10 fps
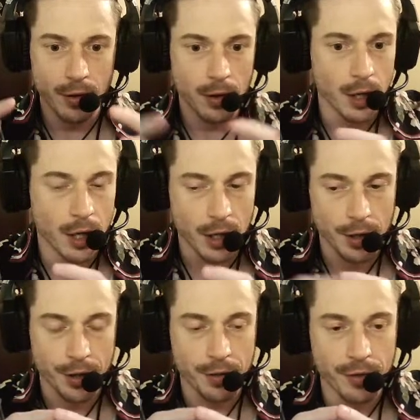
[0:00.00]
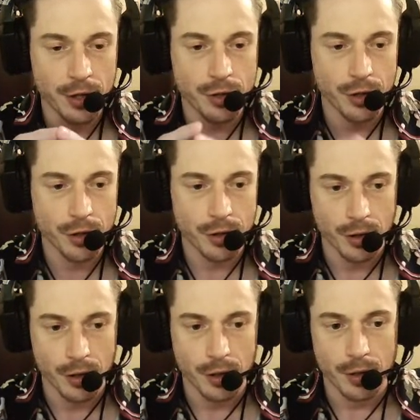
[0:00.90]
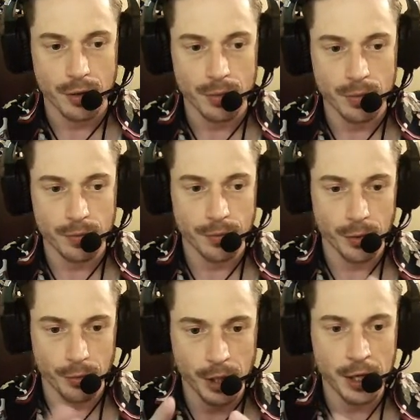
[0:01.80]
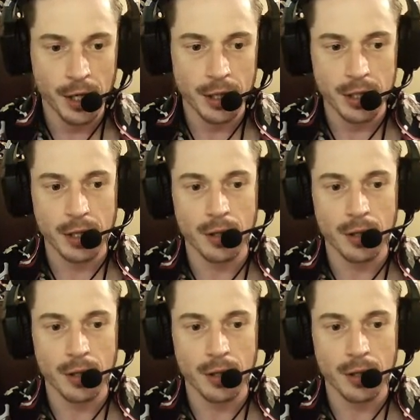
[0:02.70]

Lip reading: the feature for reconnecting,